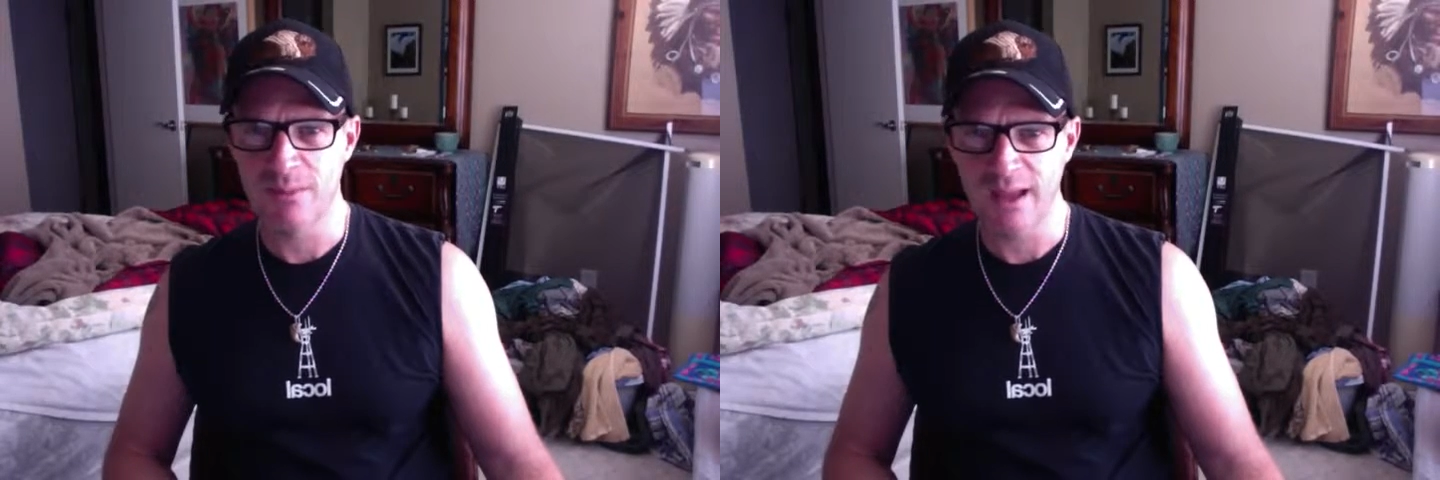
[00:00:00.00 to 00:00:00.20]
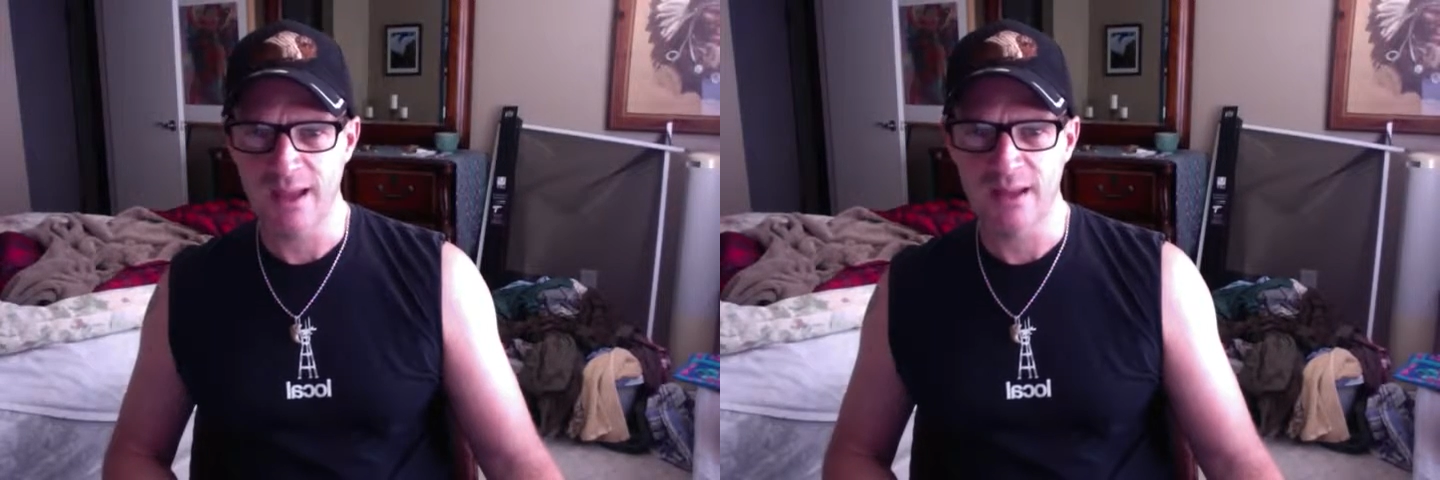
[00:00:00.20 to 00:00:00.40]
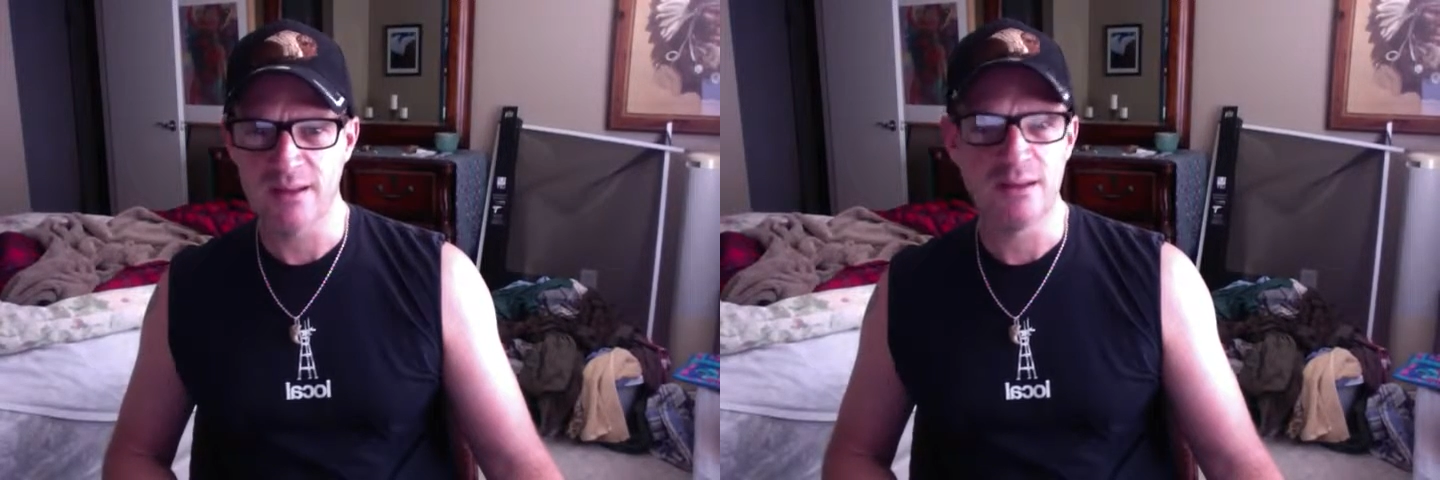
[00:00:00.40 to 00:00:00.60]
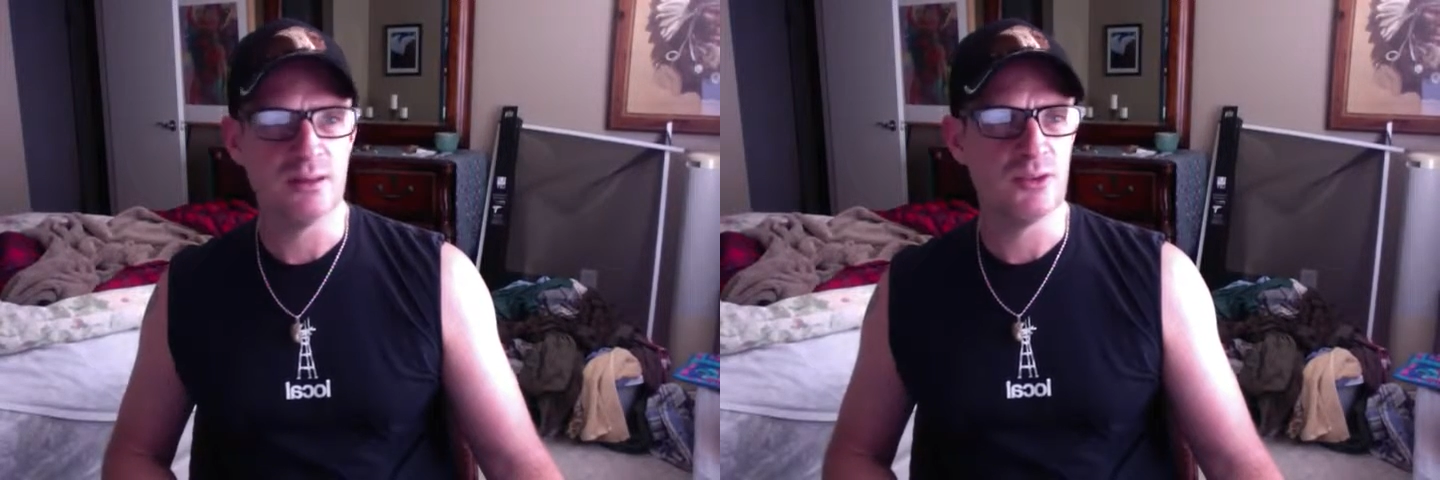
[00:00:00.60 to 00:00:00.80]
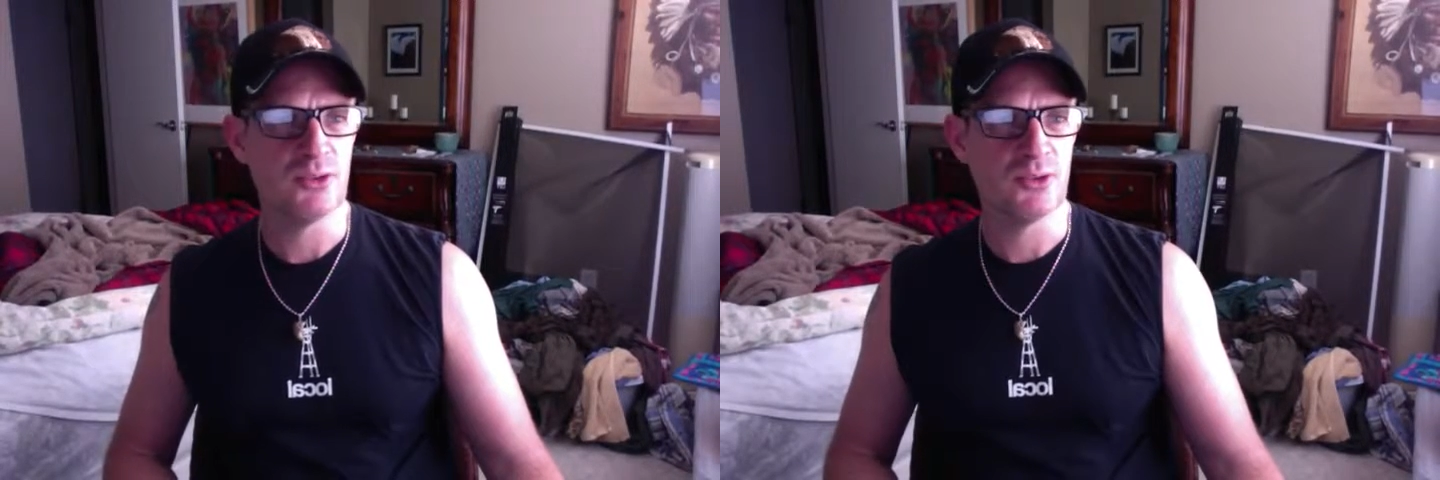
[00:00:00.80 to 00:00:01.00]
Man,
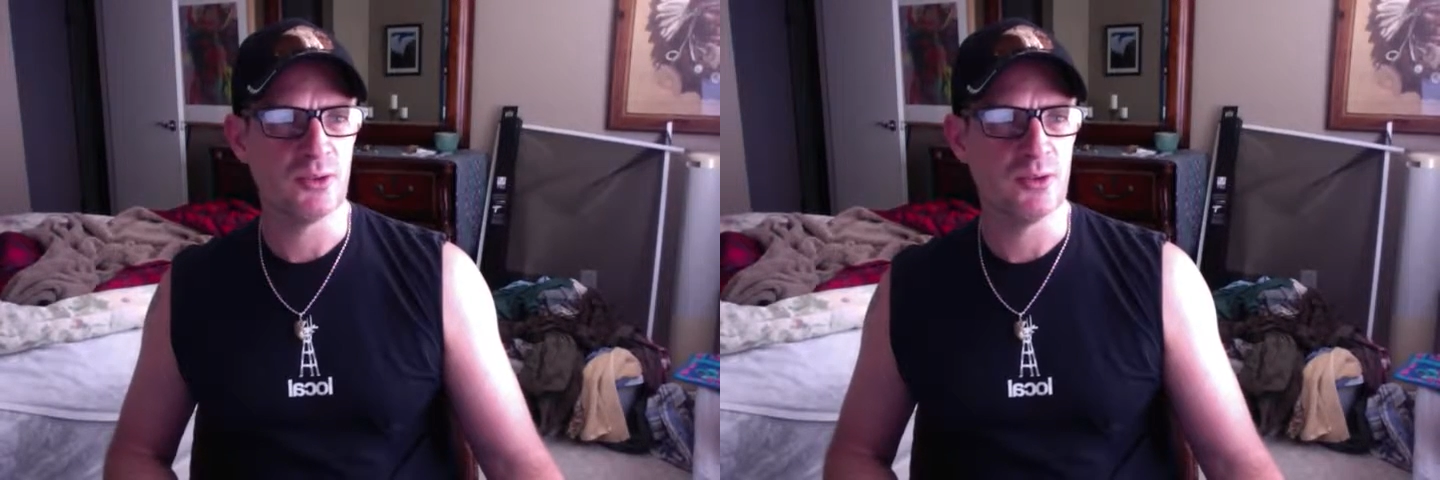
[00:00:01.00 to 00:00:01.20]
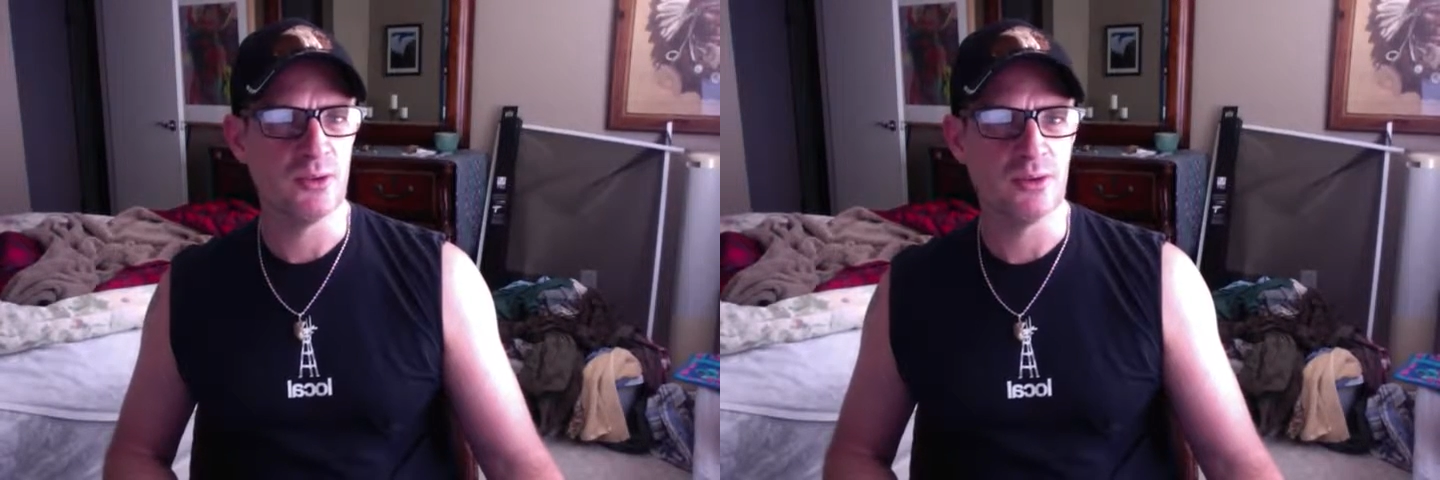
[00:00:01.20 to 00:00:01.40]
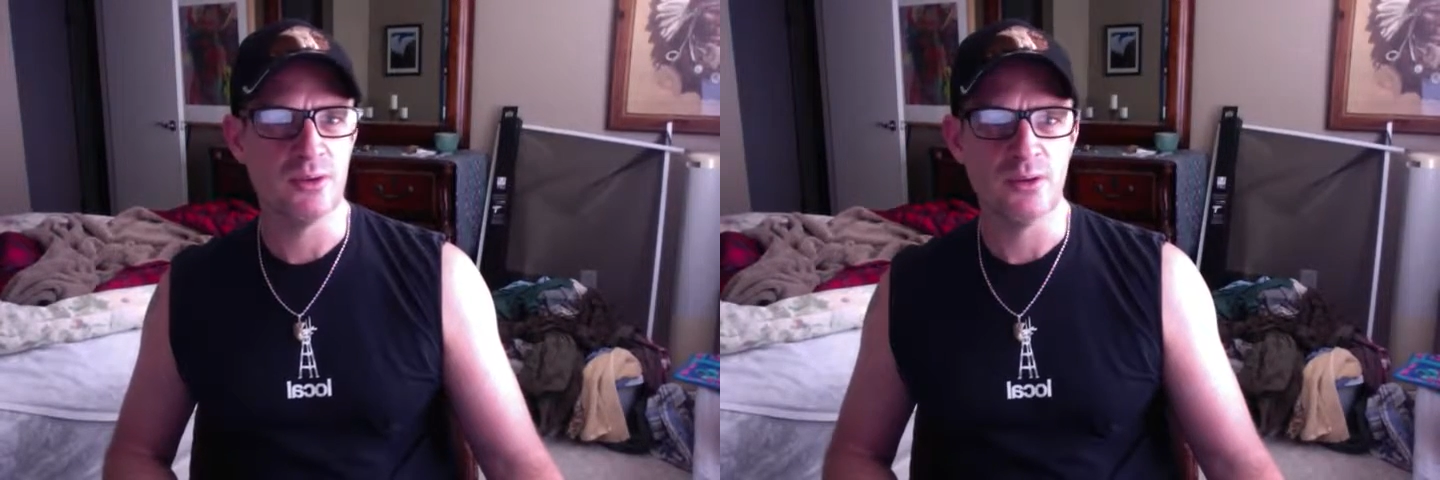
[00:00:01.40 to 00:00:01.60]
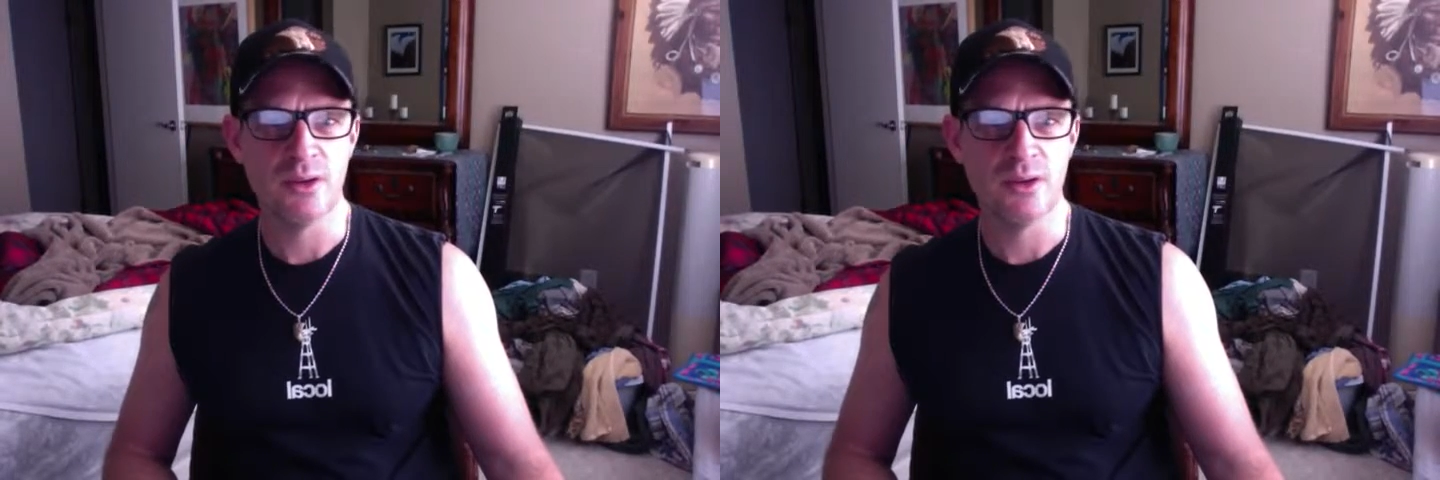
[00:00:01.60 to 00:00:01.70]
you're screwed.